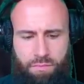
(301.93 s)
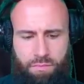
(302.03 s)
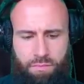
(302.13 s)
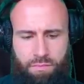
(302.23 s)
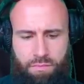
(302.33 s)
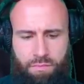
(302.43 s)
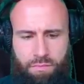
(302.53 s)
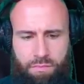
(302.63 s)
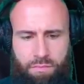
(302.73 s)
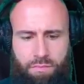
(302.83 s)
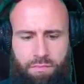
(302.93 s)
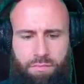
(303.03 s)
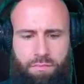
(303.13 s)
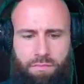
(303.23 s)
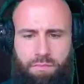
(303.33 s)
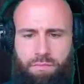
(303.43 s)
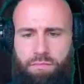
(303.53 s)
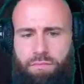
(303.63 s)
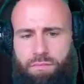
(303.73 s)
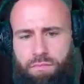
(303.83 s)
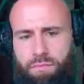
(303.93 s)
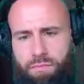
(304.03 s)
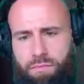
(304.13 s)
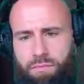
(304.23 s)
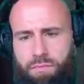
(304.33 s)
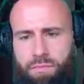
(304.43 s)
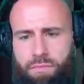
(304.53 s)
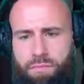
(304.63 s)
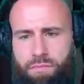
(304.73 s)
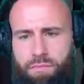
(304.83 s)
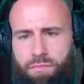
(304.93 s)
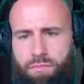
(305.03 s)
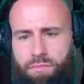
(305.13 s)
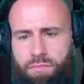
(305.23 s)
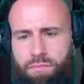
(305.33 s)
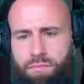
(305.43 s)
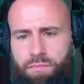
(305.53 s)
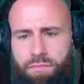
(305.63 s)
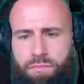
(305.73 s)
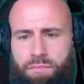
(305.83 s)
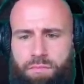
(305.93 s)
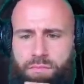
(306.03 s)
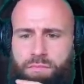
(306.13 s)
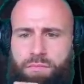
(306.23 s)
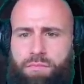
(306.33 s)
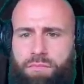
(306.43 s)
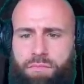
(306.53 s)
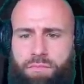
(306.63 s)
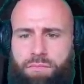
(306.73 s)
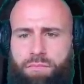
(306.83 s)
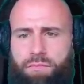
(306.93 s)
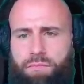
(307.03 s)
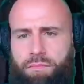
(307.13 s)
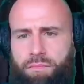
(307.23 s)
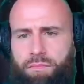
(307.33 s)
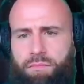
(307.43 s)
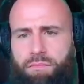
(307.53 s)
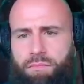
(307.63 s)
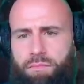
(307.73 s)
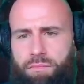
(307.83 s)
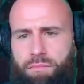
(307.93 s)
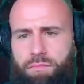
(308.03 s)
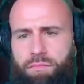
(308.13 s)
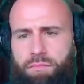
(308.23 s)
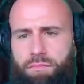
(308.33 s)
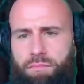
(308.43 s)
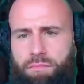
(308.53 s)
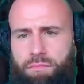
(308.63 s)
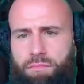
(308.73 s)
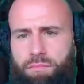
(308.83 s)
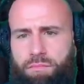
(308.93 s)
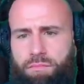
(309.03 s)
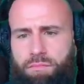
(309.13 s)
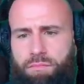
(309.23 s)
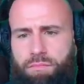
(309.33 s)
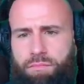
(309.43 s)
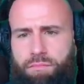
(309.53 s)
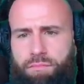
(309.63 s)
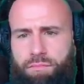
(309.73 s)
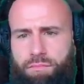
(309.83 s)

The person shown says nothing.